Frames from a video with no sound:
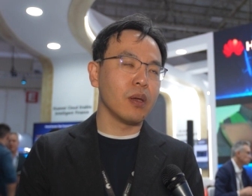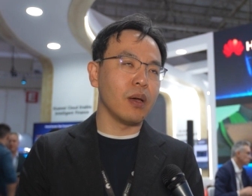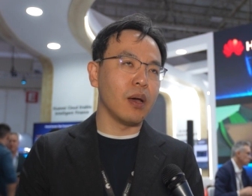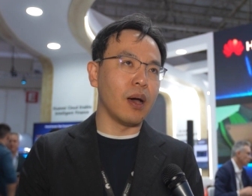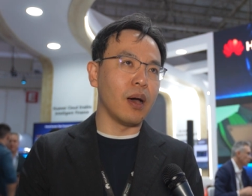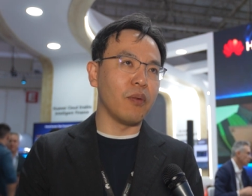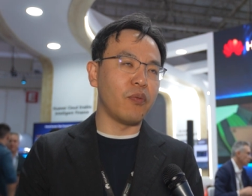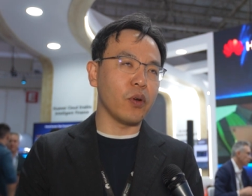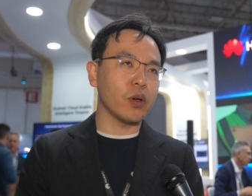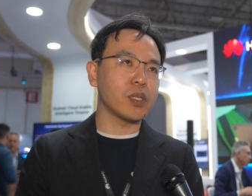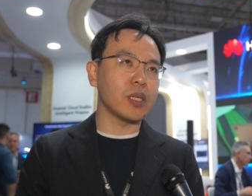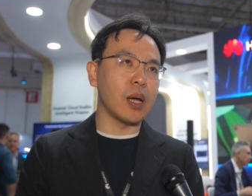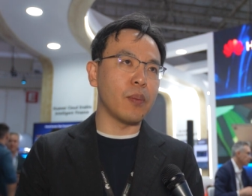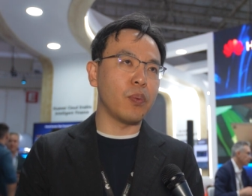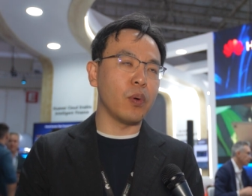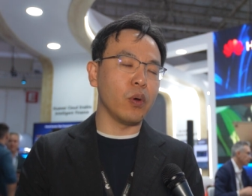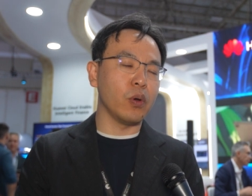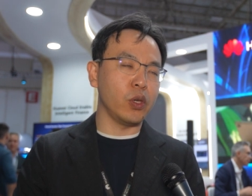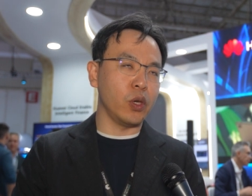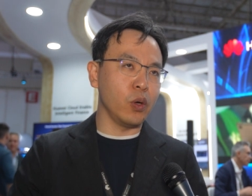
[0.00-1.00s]
uh, for
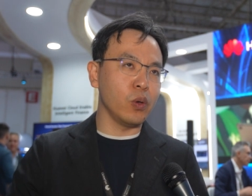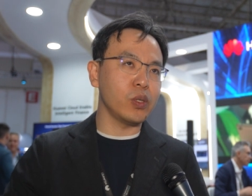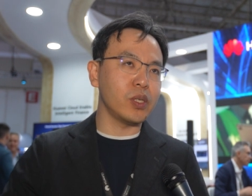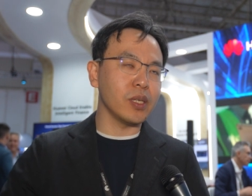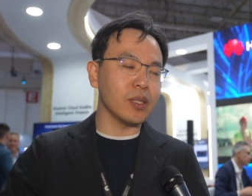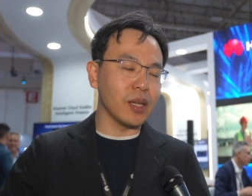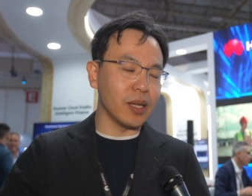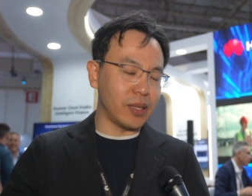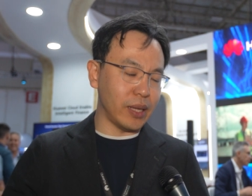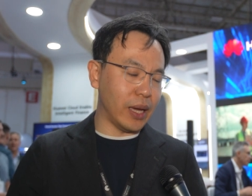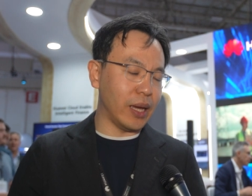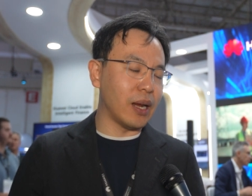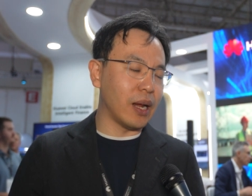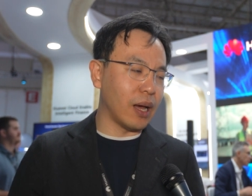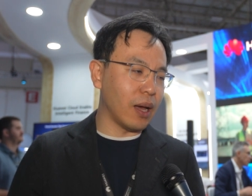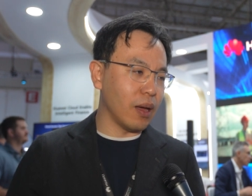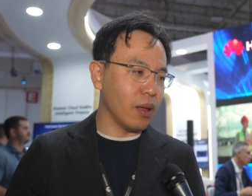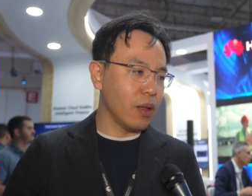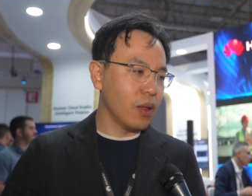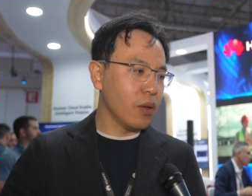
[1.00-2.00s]
example, using the
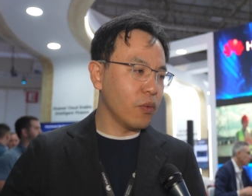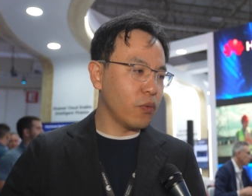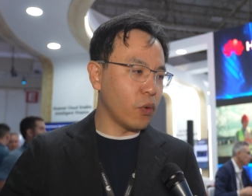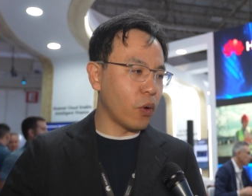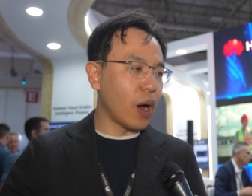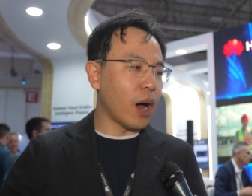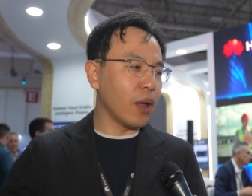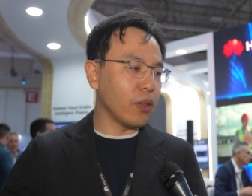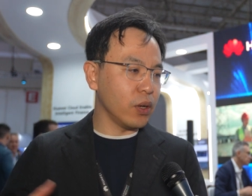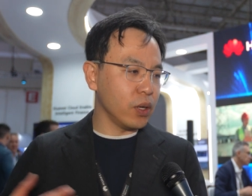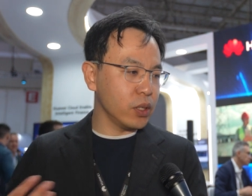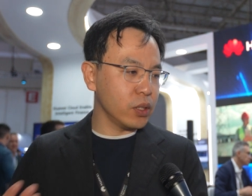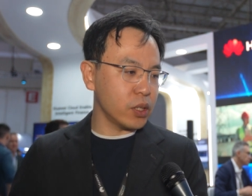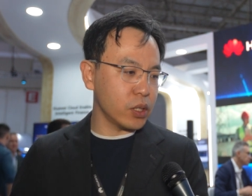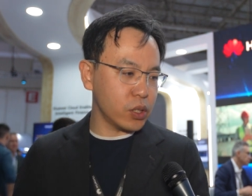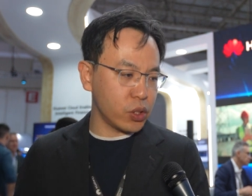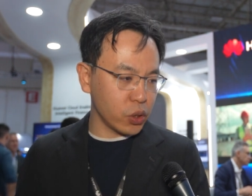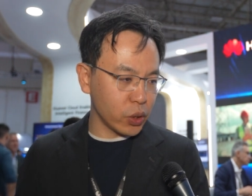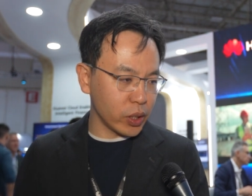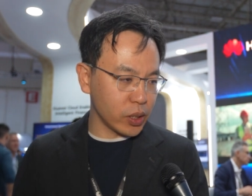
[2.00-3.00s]
data for other
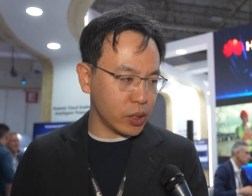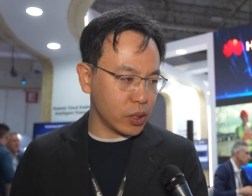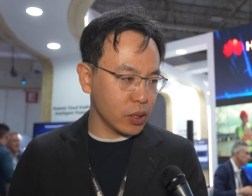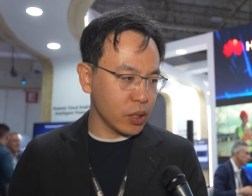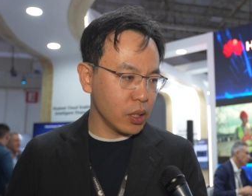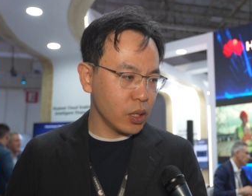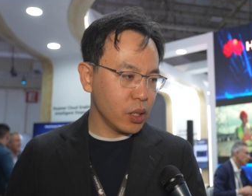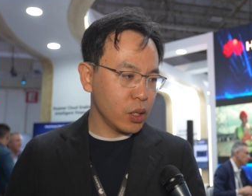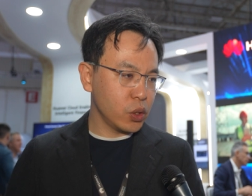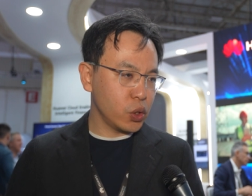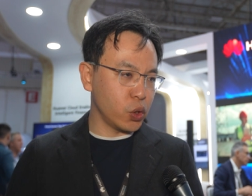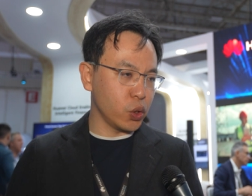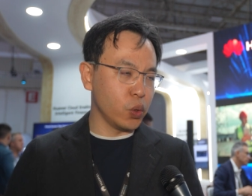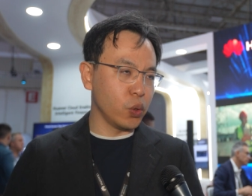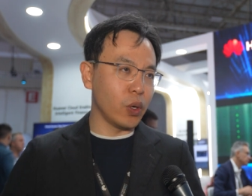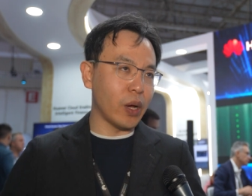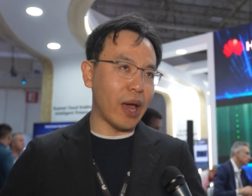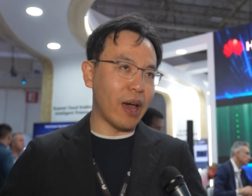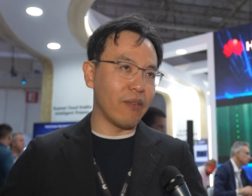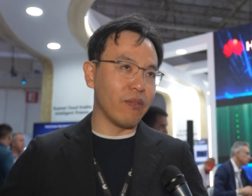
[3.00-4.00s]
industries
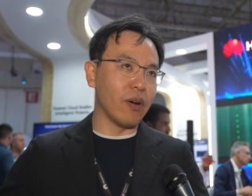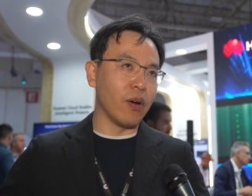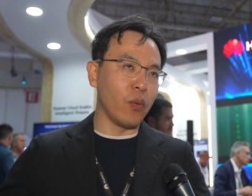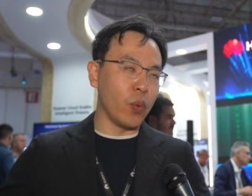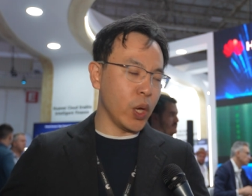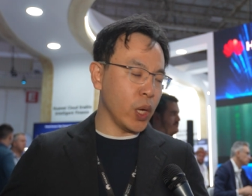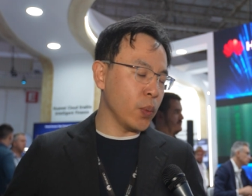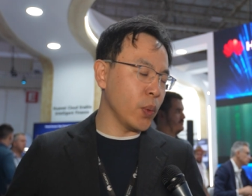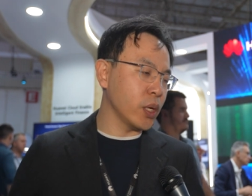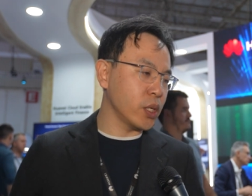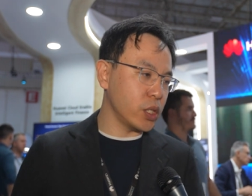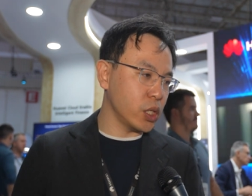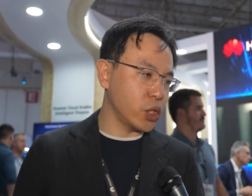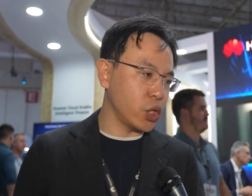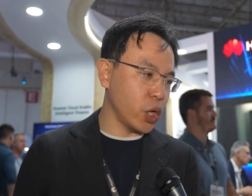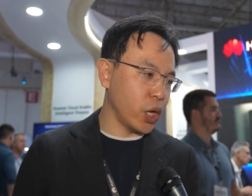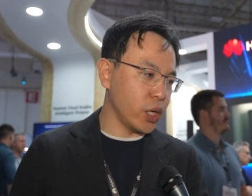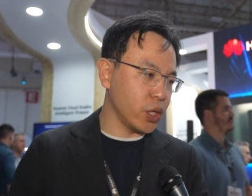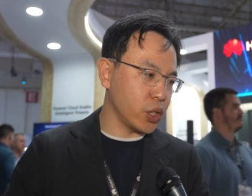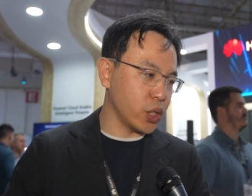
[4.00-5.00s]
to have a win-win
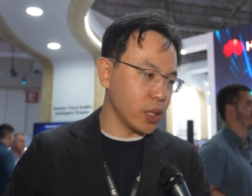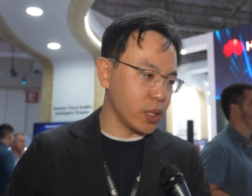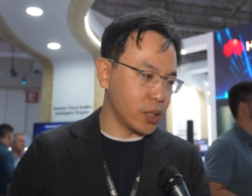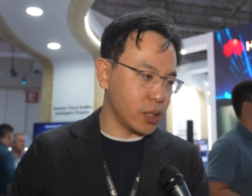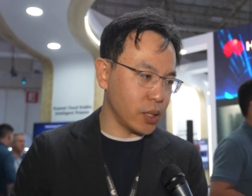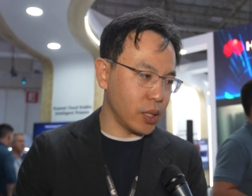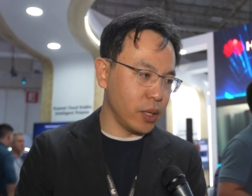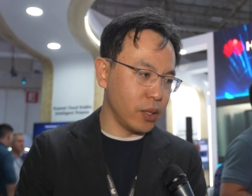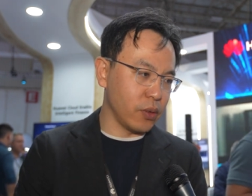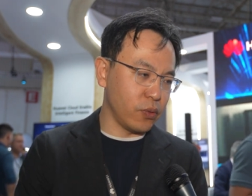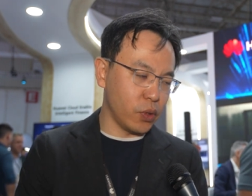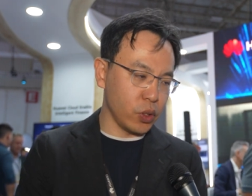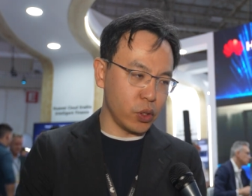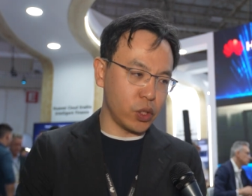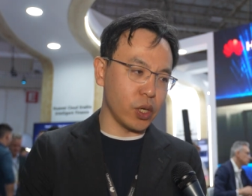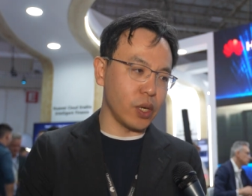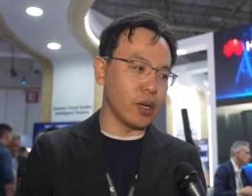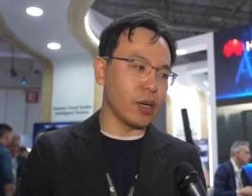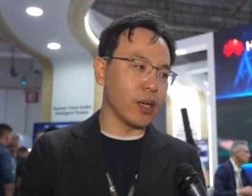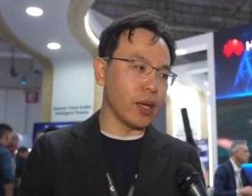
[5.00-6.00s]
situations in the
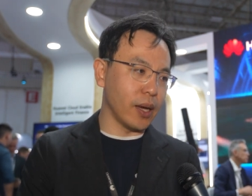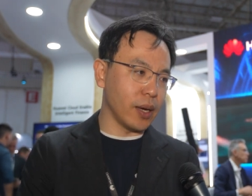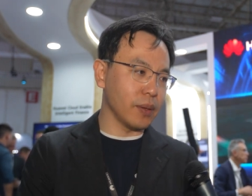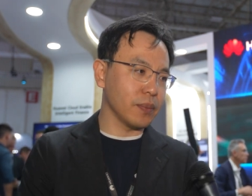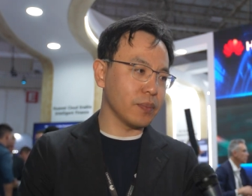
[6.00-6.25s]
future. Yeah.